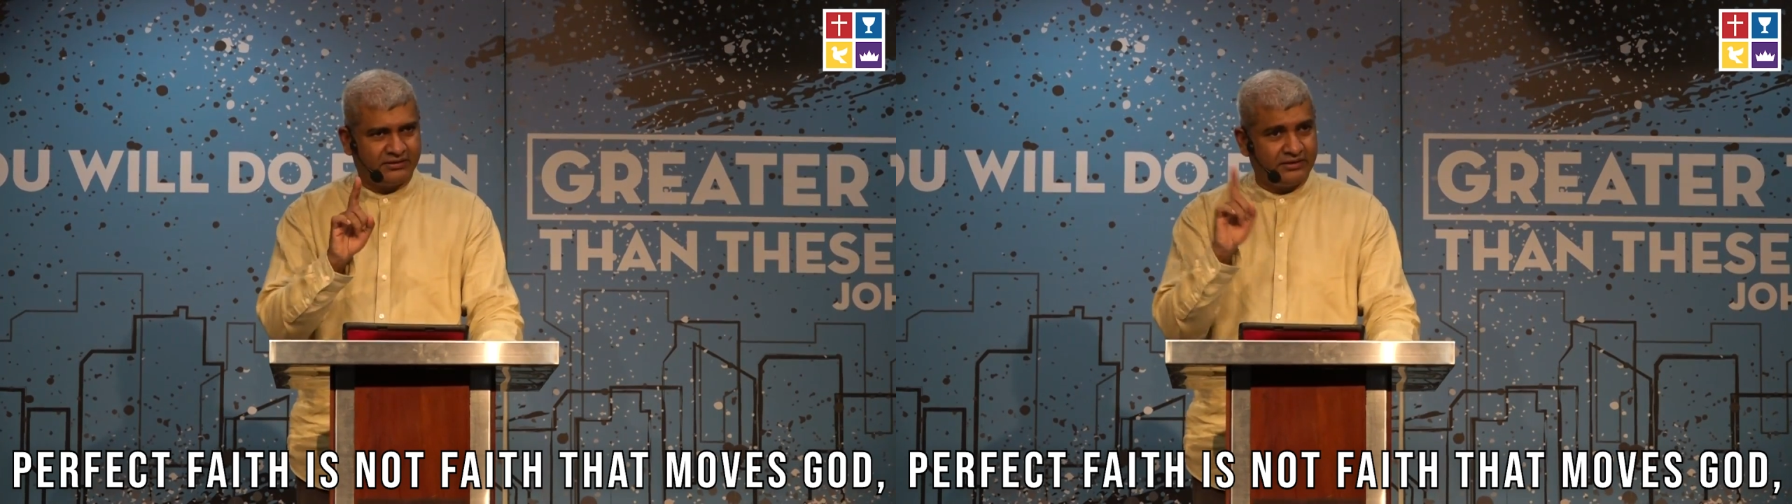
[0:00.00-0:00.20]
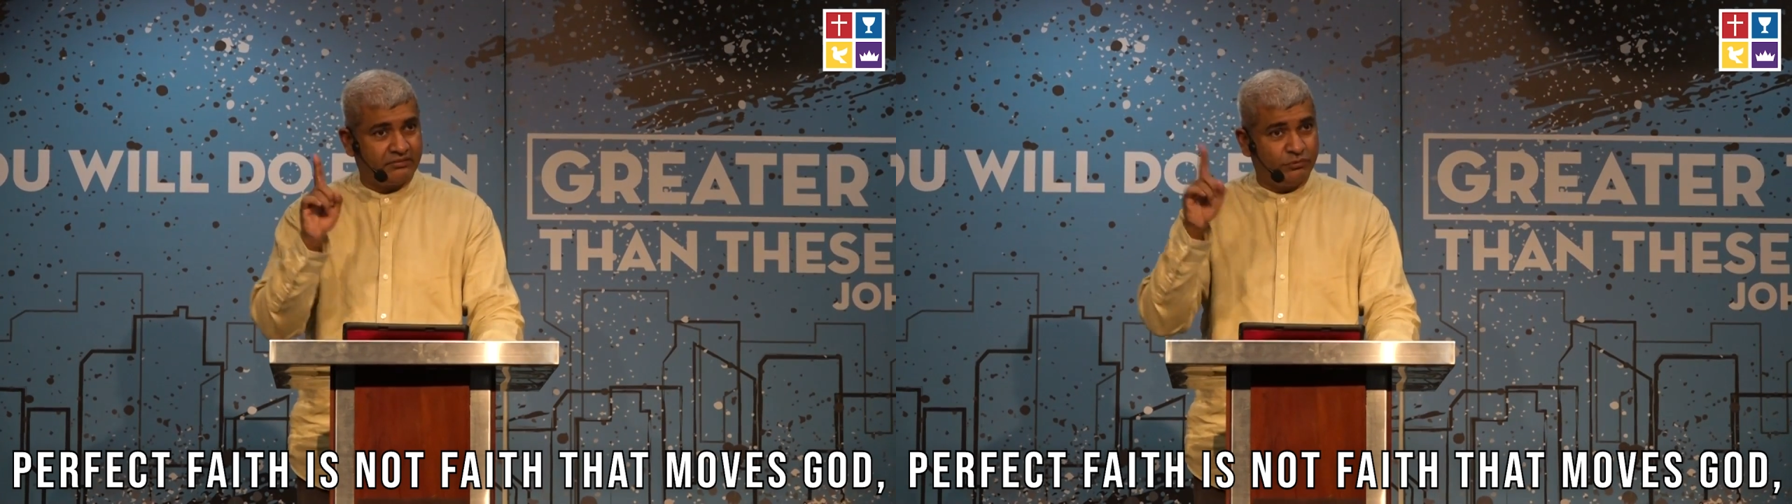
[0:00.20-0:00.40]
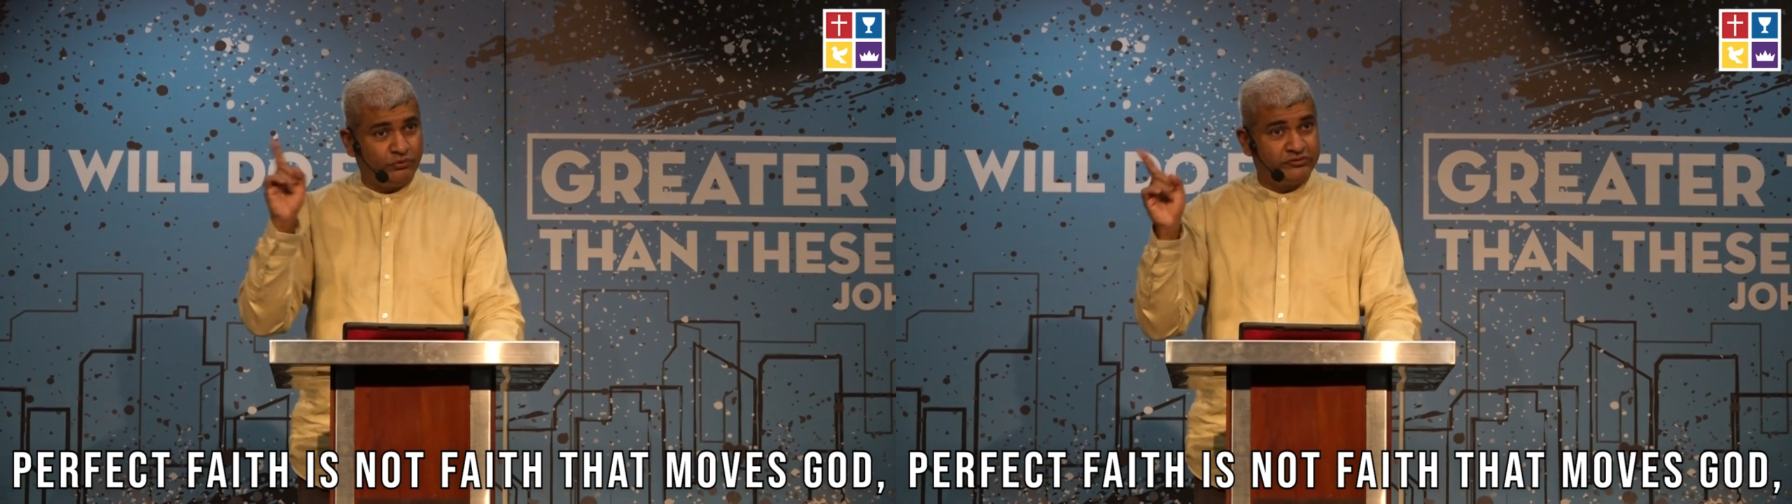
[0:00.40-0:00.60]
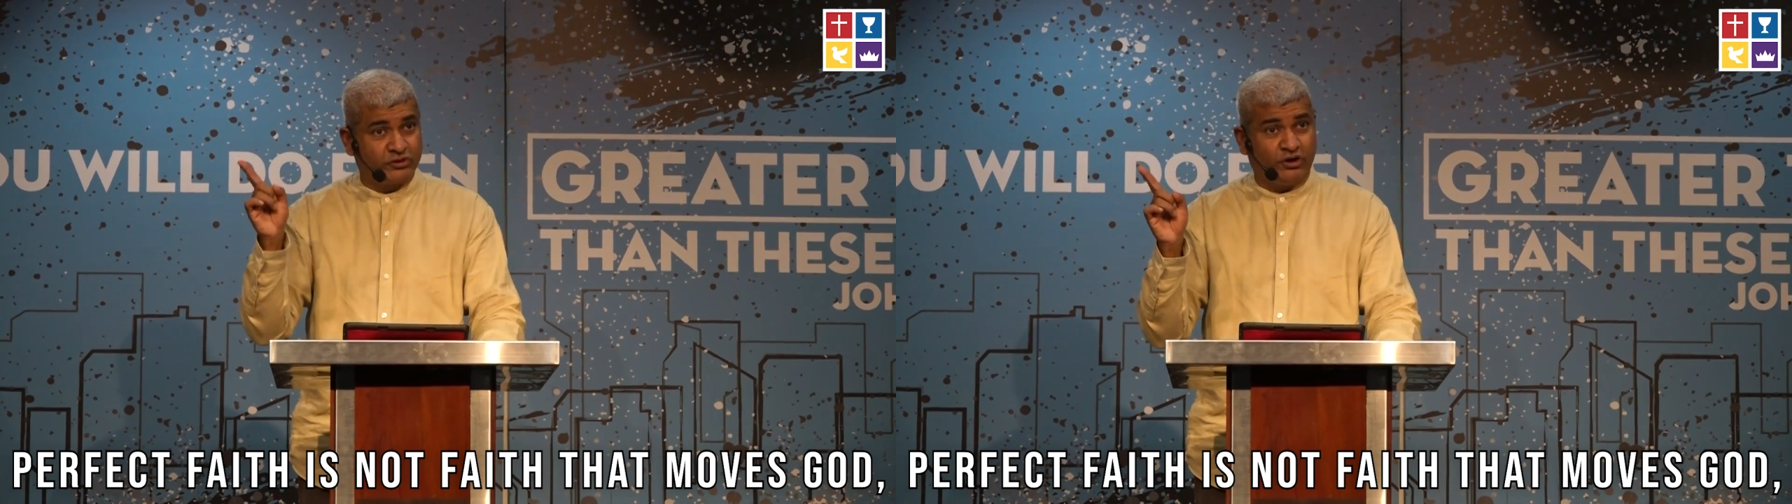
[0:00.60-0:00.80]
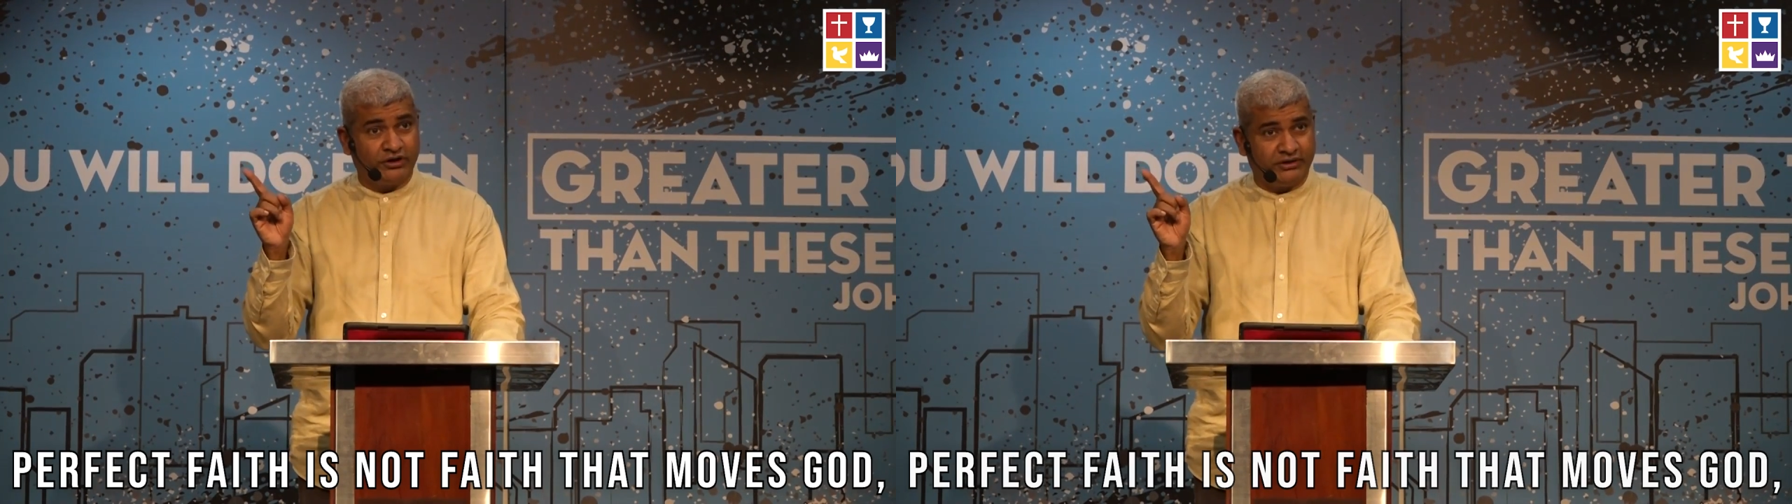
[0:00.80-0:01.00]
that moves
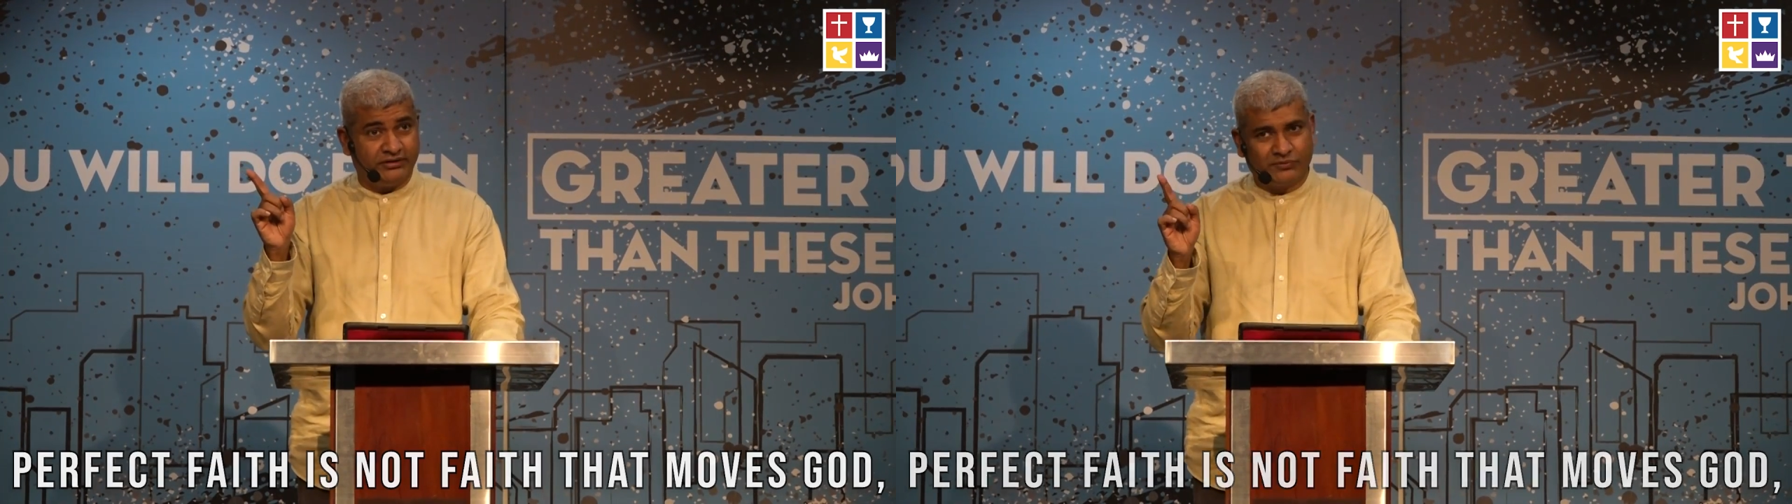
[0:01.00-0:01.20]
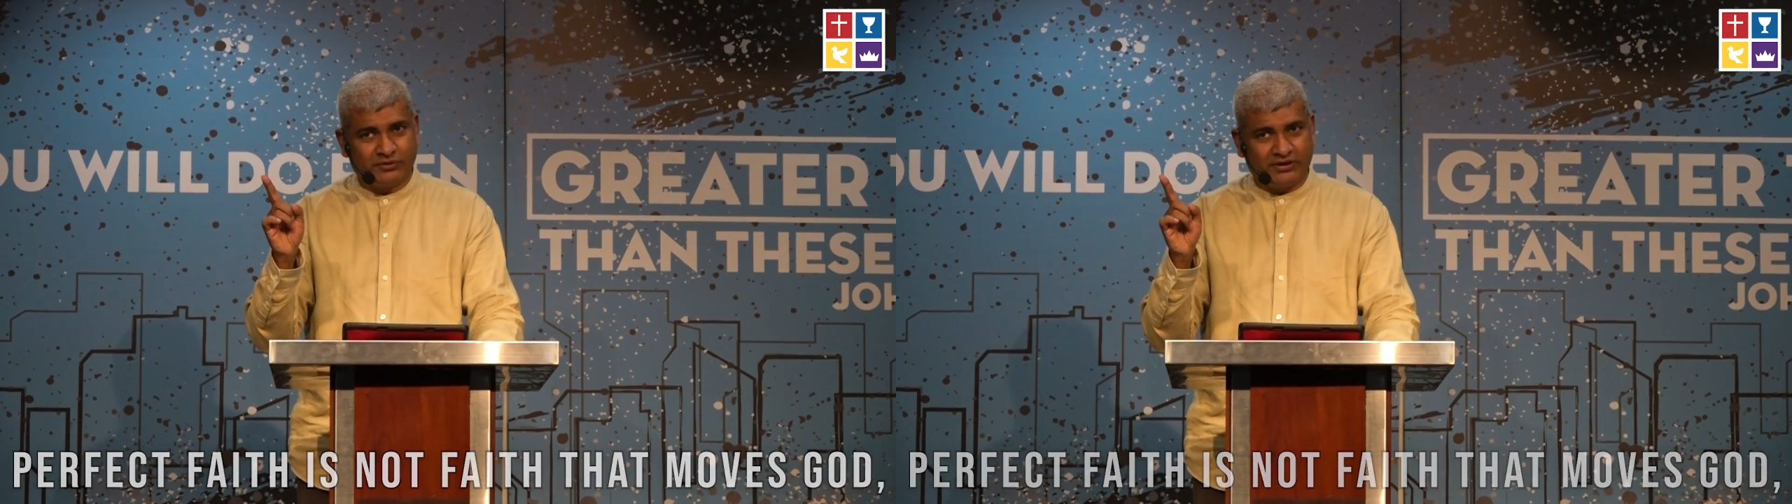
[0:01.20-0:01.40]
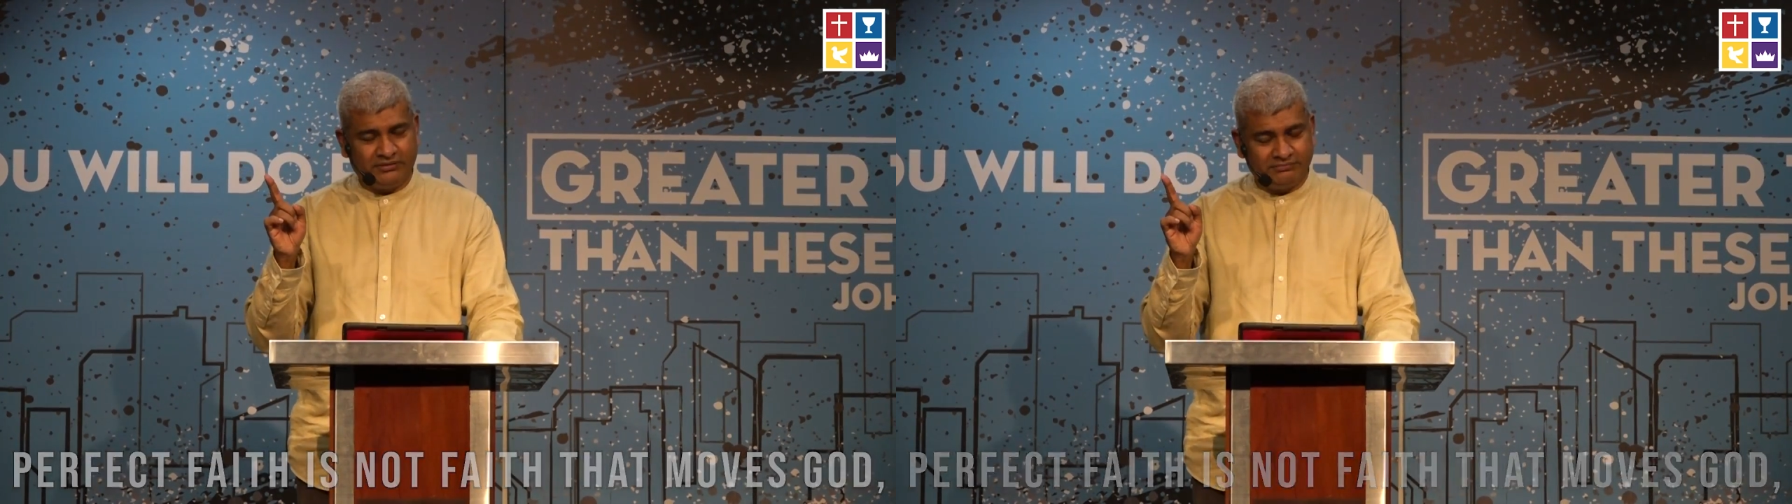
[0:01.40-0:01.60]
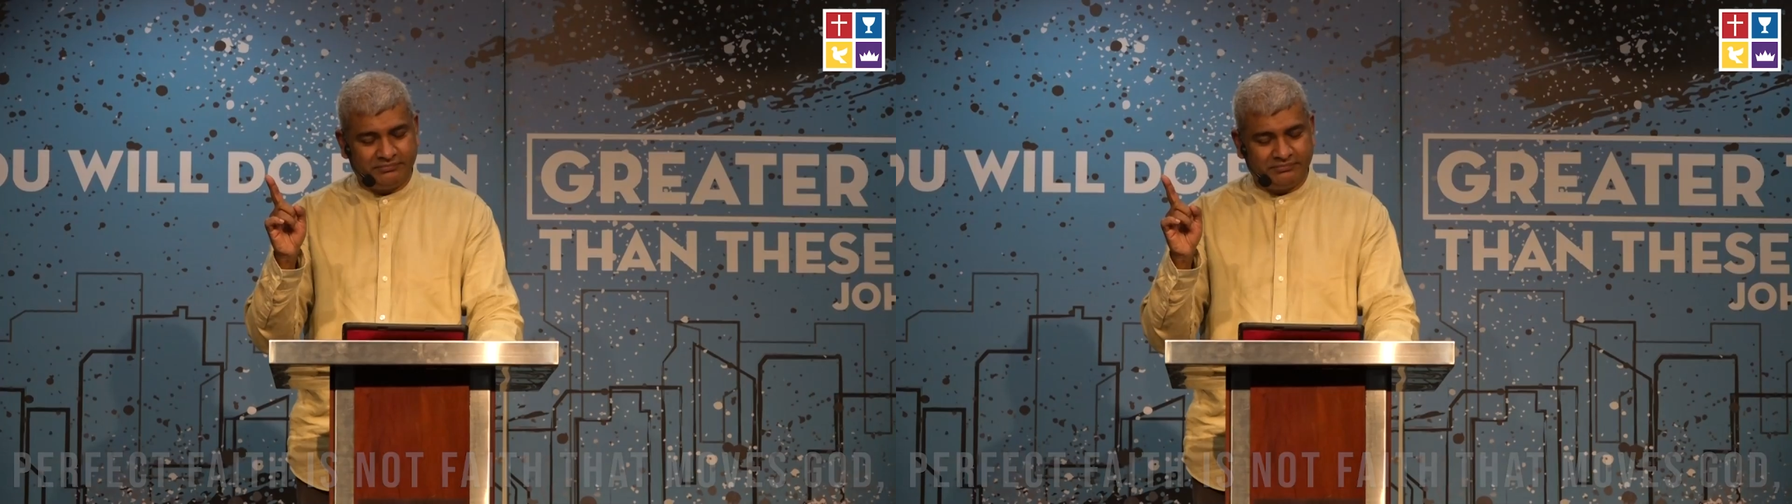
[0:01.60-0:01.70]
God. Okay?